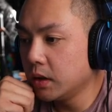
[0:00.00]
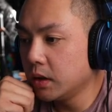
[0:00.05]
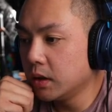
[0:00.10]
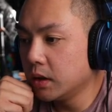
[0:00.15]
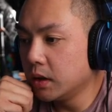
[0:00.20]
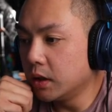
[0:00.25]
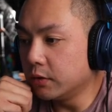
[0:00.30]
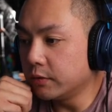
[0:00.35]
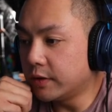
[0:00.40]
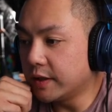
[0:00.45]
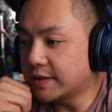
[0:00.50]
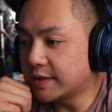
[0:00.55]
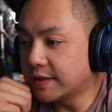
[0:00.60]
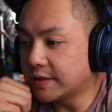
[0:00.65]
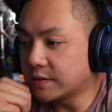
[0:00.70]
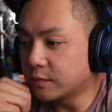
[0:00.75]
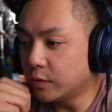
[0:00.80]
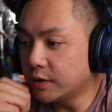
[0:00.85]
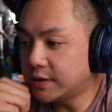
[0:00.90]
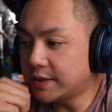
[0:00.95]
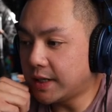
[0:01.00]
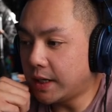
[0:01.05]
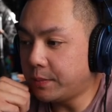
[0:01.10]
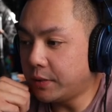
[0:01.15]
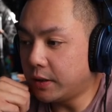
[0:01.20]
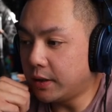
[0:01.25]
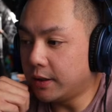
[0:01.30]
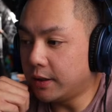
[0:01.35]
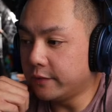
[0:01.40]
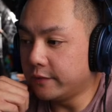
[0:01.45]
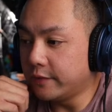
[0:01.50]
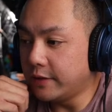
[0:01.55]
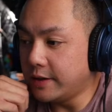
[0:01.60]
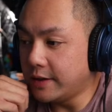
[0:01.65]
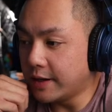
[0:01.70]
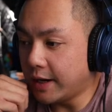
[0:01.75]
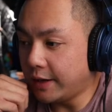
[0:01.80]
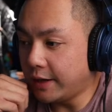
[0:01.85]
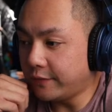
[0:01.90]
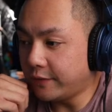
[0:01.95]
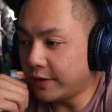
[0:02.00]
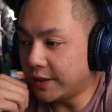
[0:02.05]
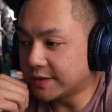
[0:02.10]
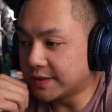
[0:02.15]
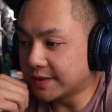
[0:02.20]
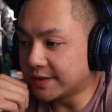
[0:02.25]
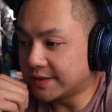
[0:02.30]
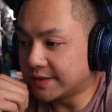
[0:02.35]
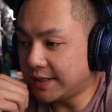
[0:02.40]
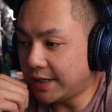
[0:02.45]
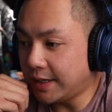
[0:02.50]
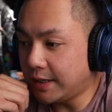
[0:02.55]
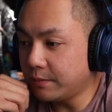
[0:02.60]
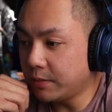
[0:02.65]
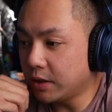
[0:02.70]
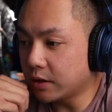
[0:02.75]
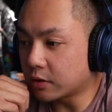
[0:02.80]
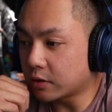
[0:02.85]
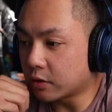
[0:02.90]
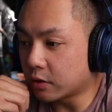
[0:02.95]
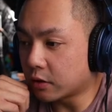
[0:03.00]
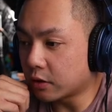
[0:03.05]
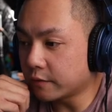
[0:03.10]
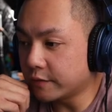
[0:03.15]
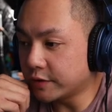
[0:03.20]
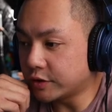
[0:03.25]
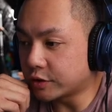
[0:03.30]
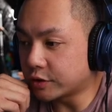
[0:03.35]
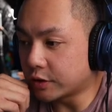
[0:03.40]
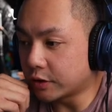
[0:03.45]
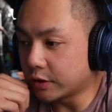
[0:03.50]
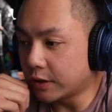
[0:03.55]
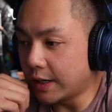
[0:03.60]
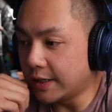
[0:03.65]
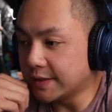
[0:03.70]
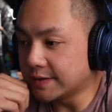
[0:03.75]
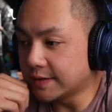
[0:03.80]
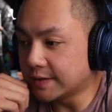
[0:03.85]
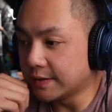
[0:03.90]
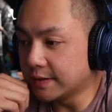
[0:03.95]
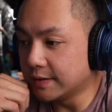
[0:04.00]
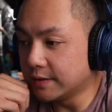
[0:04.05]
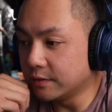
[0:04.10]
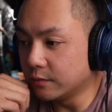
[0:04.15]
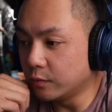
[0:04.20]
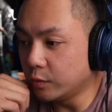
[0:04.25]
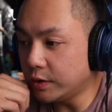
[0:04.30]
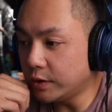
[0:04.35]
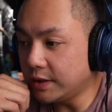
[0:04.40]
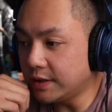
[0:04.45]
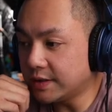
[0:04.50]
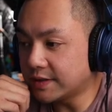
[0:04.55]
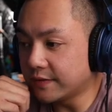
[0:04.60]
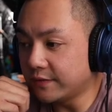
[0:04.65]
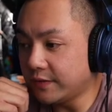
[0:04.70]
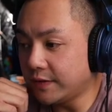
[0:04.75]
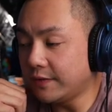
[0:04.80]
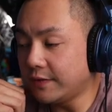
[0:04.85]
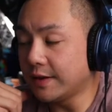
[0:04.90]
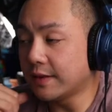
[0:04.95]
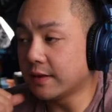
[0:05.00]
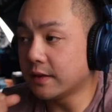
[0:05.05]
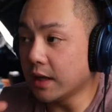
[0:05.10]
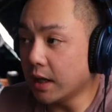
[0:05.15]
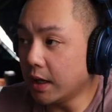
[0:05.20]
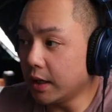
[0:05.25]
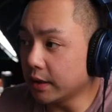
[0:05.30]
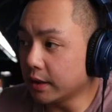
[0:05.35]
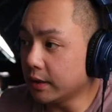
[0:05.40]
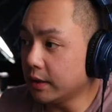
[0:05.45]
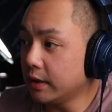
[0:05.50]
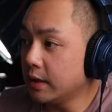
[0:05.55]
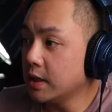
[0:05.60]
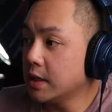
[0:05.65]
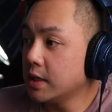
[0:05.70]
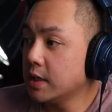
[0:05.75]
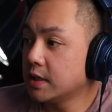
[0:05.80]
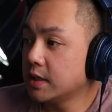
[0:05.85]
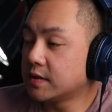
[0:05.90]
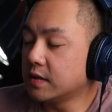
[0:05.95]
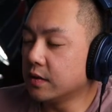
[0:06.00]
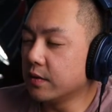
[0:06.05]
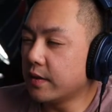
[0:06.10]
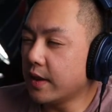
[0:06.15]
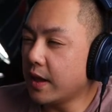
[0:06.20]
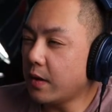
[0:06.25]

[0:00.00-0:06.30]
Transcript: Odick says, what type of knife has the same curvature as the Wē Civivi Thug? So that